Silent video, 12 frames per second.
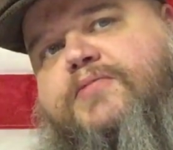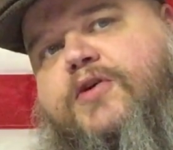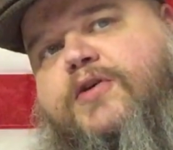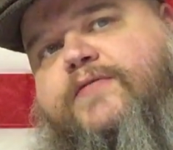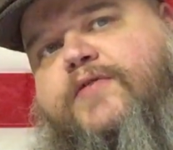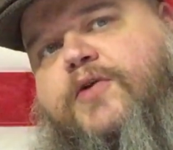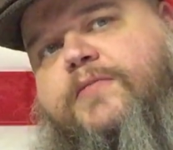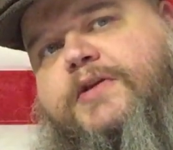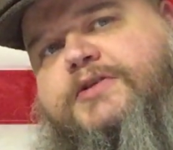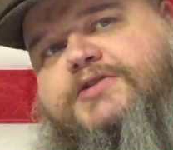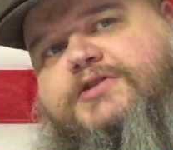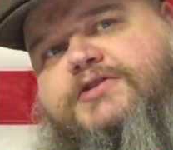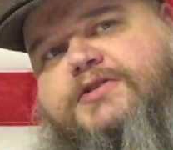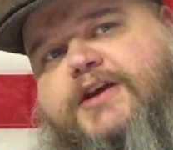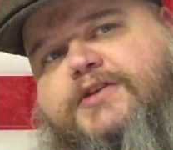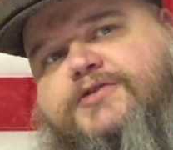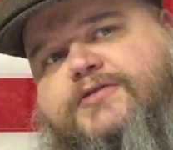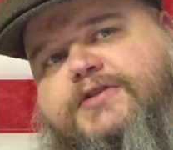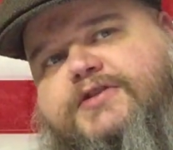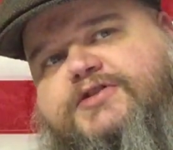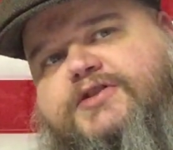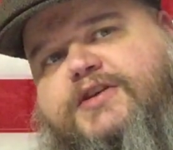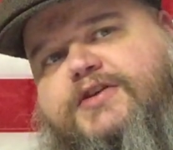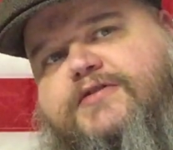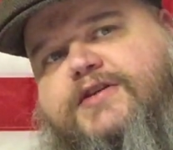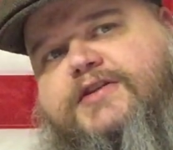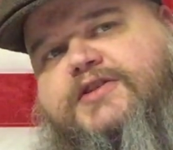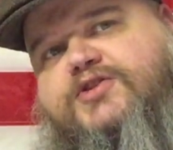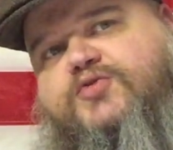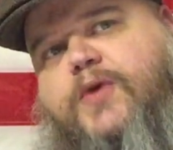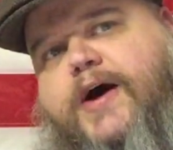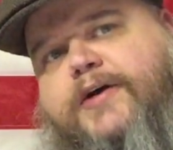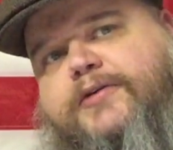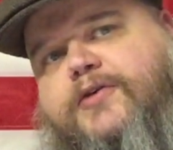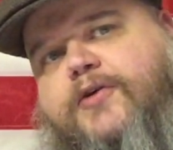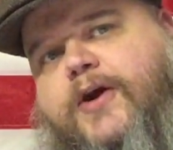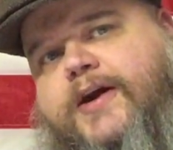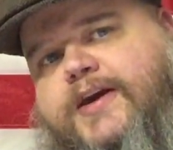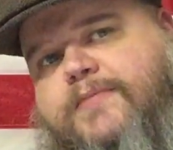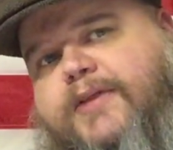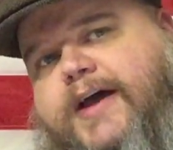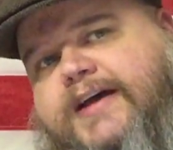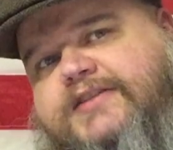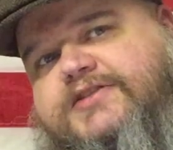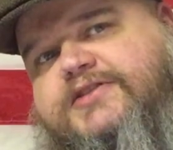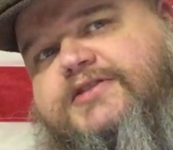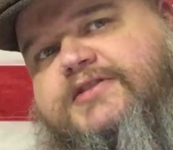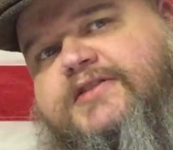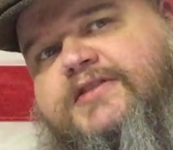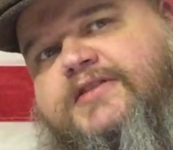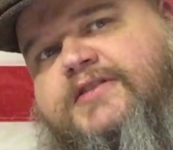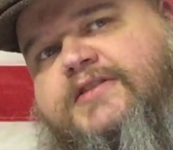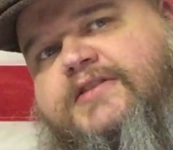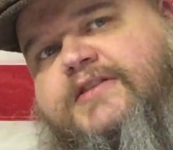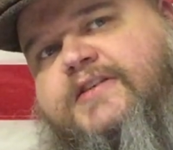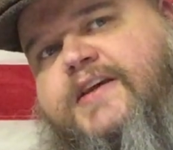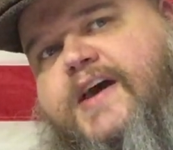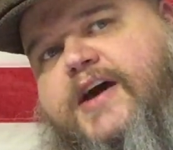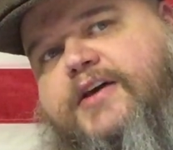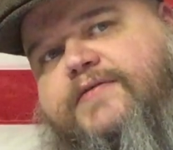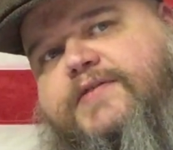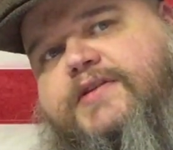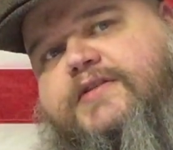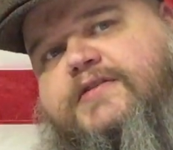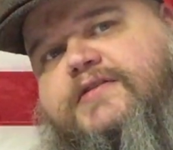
Part of Arbutus's nature is that you get these wild craggy blasts out of it.